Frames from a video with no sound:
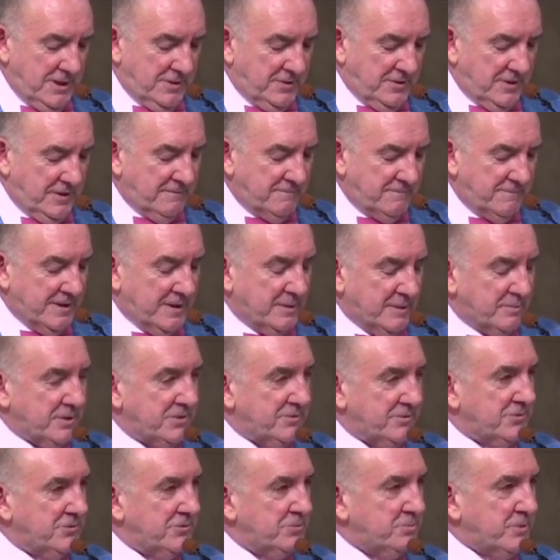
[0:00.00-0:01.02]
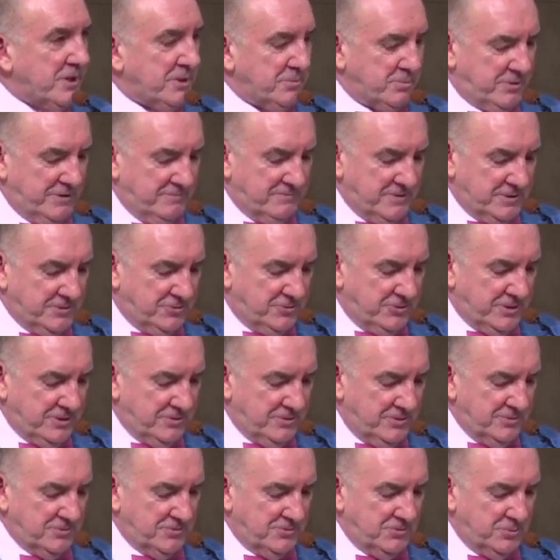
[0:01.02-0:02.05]
and their families, it's my
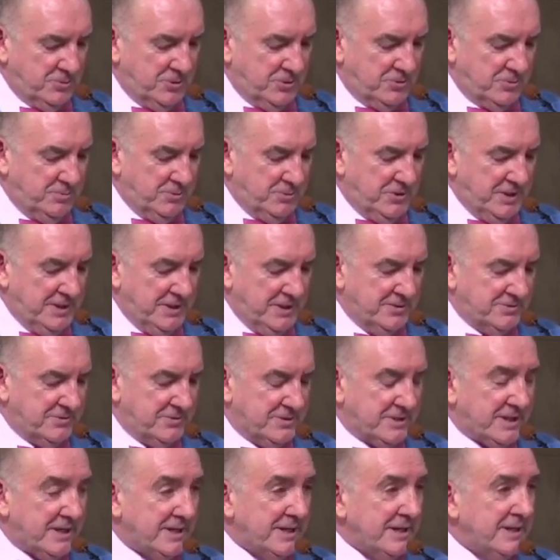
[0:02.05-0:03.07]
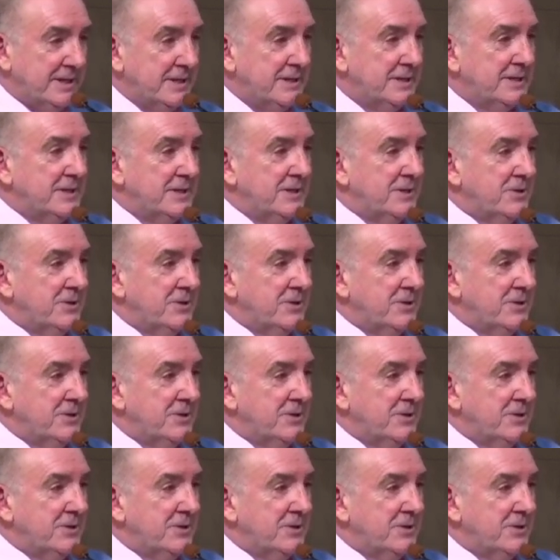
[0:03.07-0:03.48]
privilege to welcome you here today